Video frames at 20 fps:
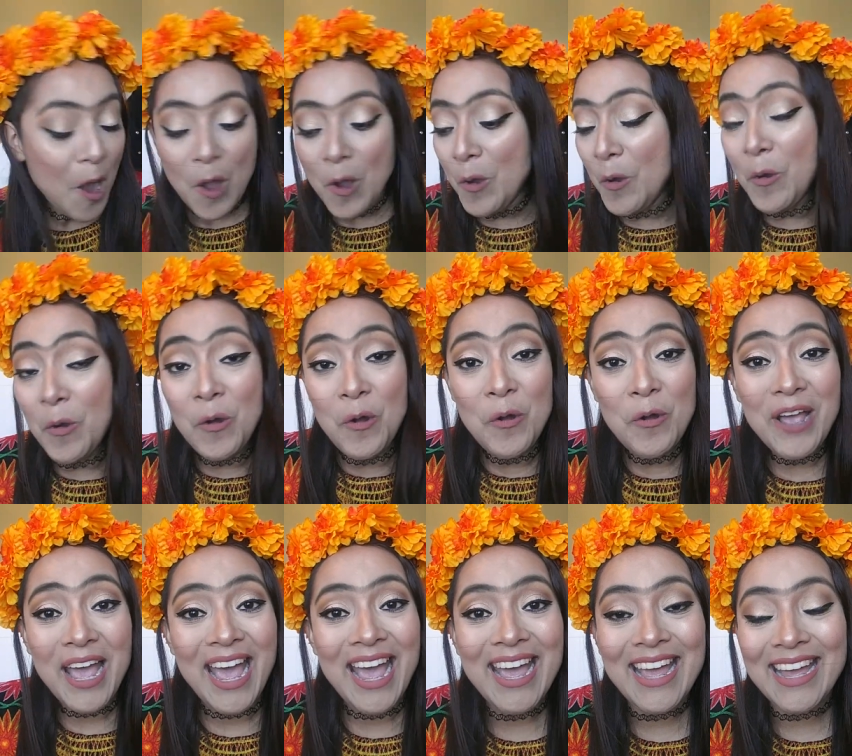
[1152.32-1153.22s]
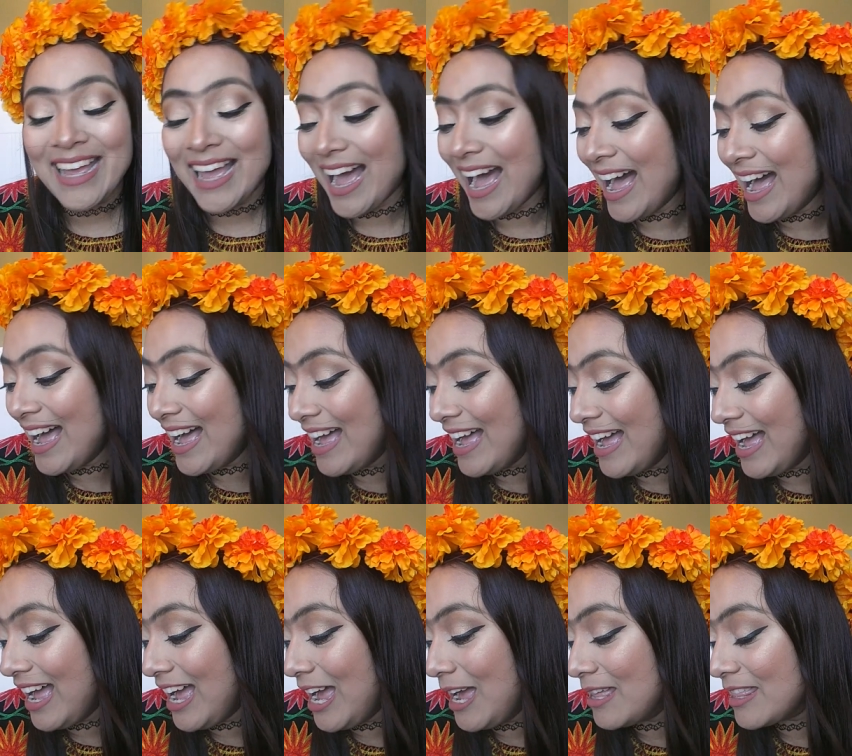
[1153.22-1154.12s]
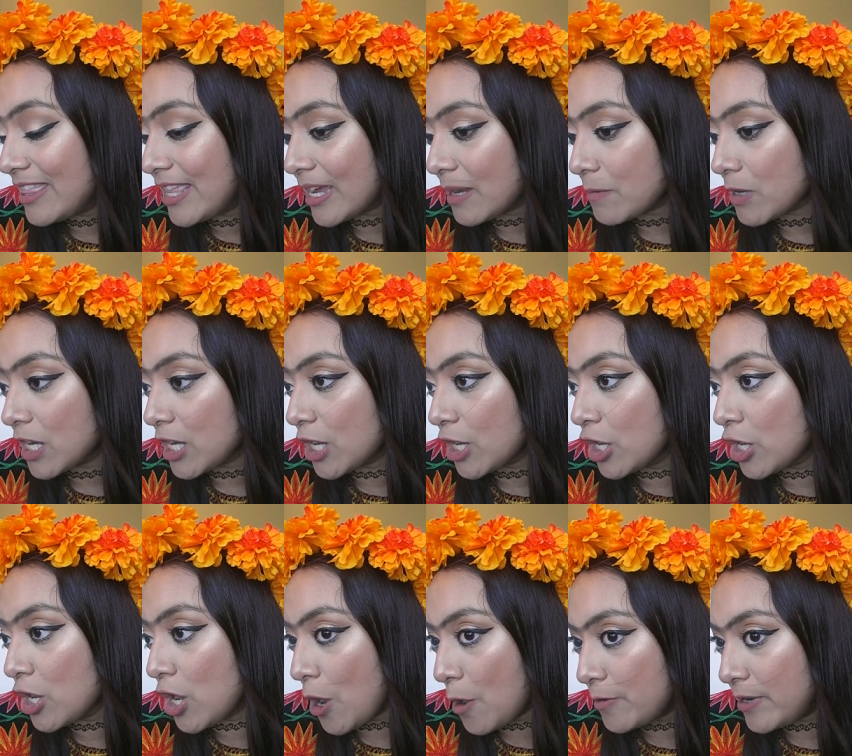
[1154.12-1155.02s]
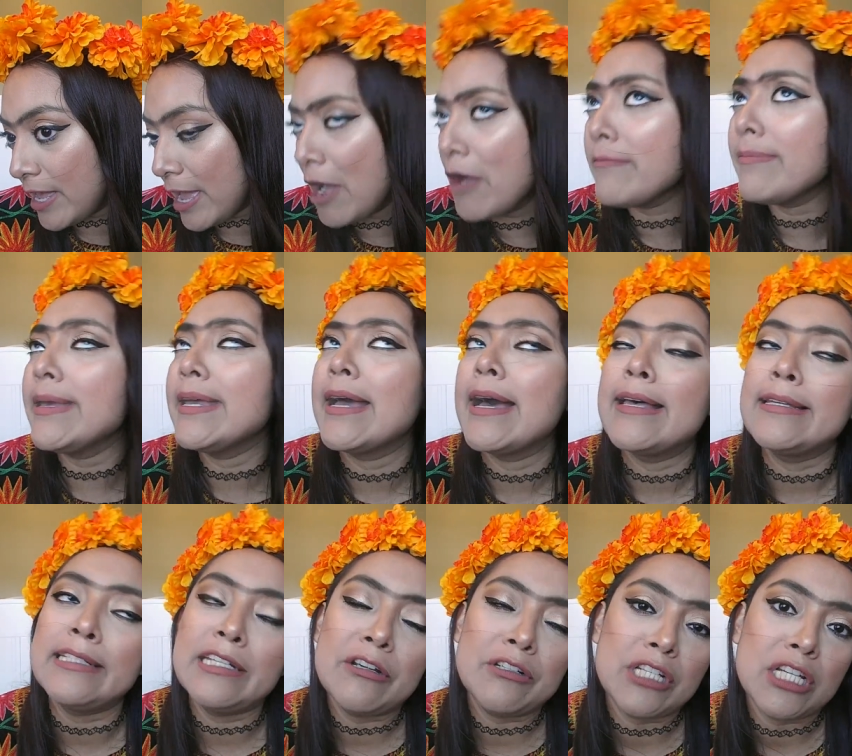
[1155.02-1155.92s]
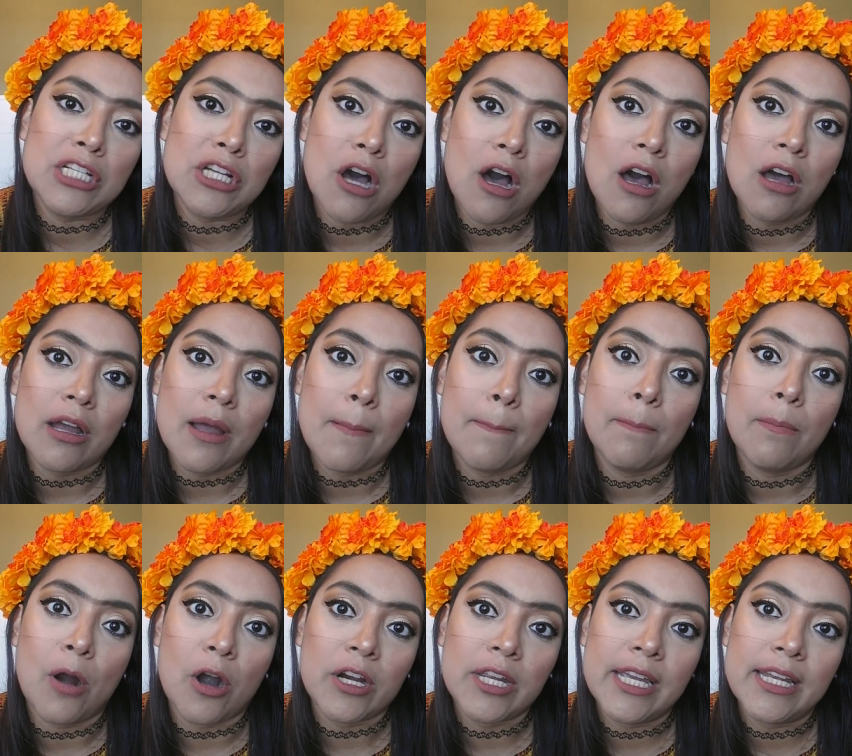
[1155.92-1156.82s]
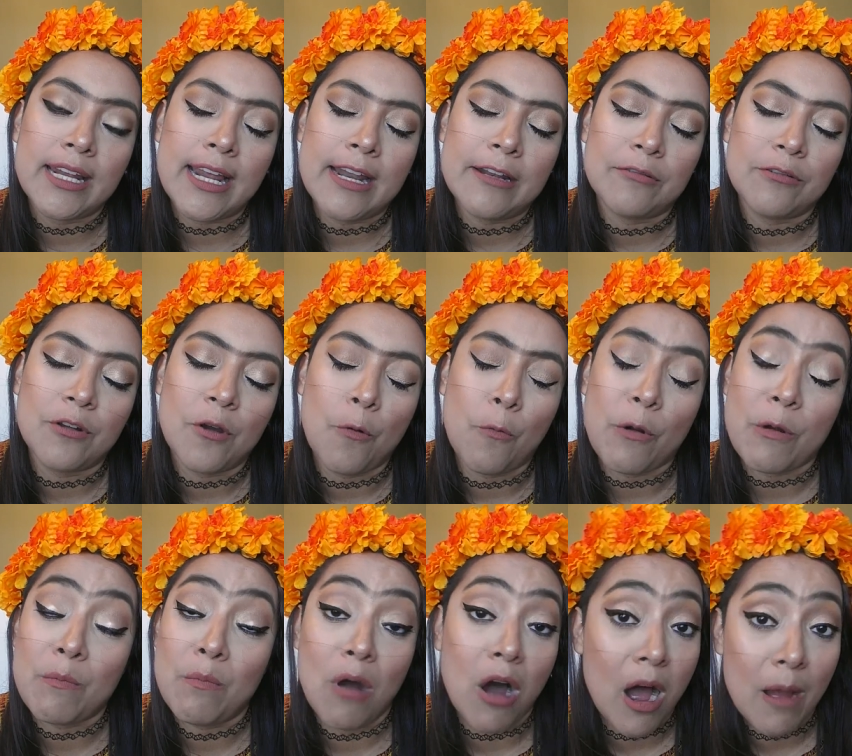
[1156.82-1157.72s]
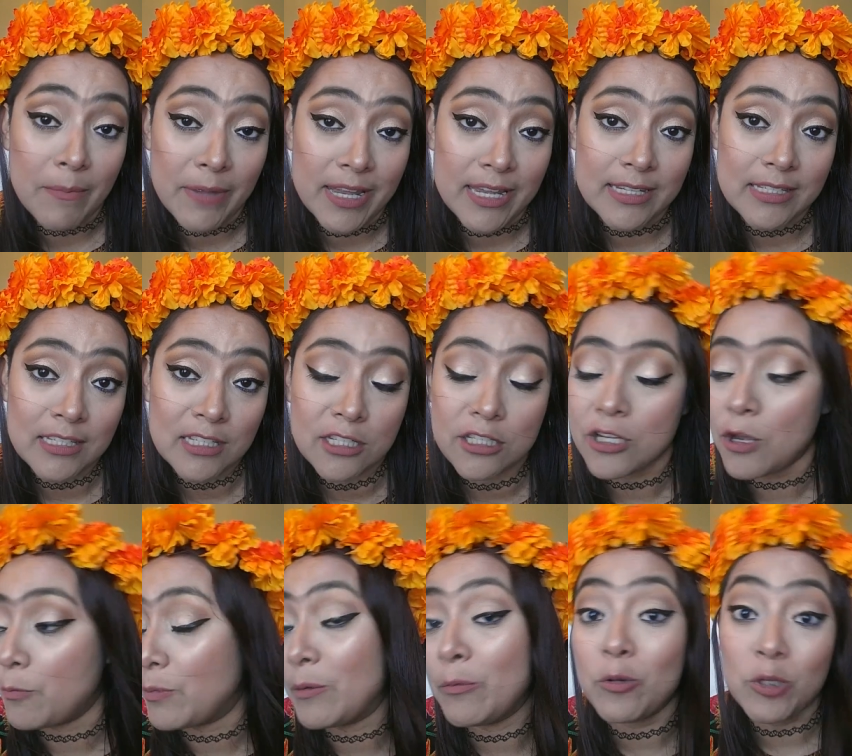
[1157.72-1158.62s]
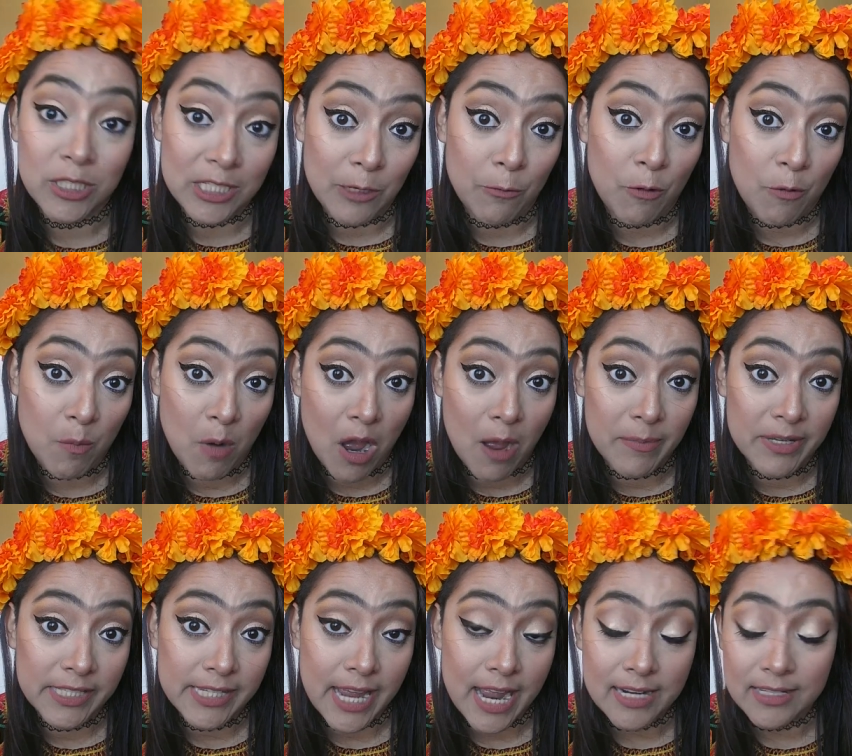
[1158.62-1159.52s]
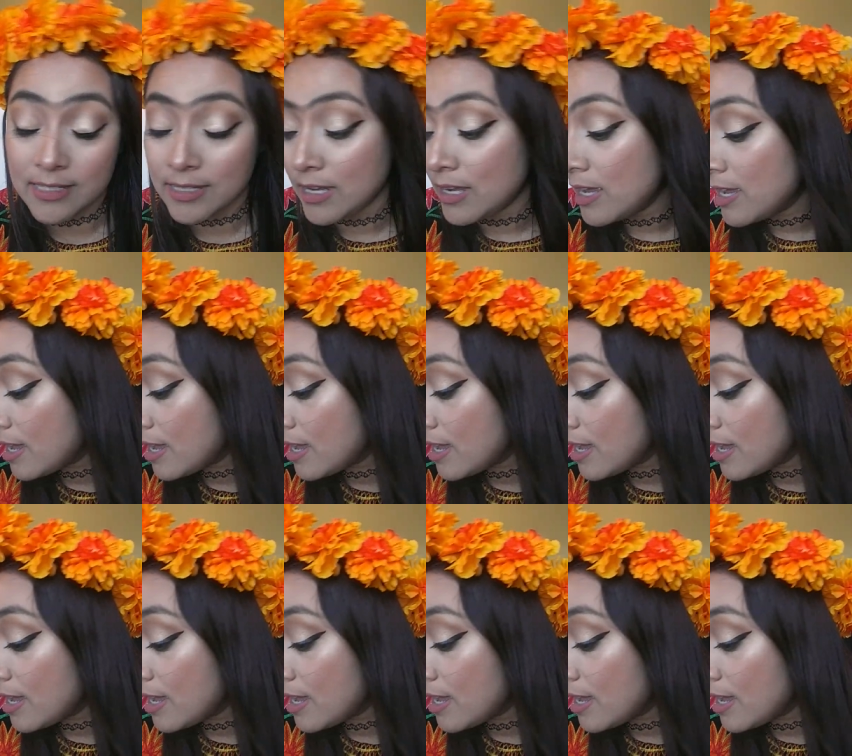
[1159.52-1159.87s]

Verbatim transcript: Okay, I think I'm gonna go now because there's a dog barking. I don't know where mom is, so we'll see where mom is at.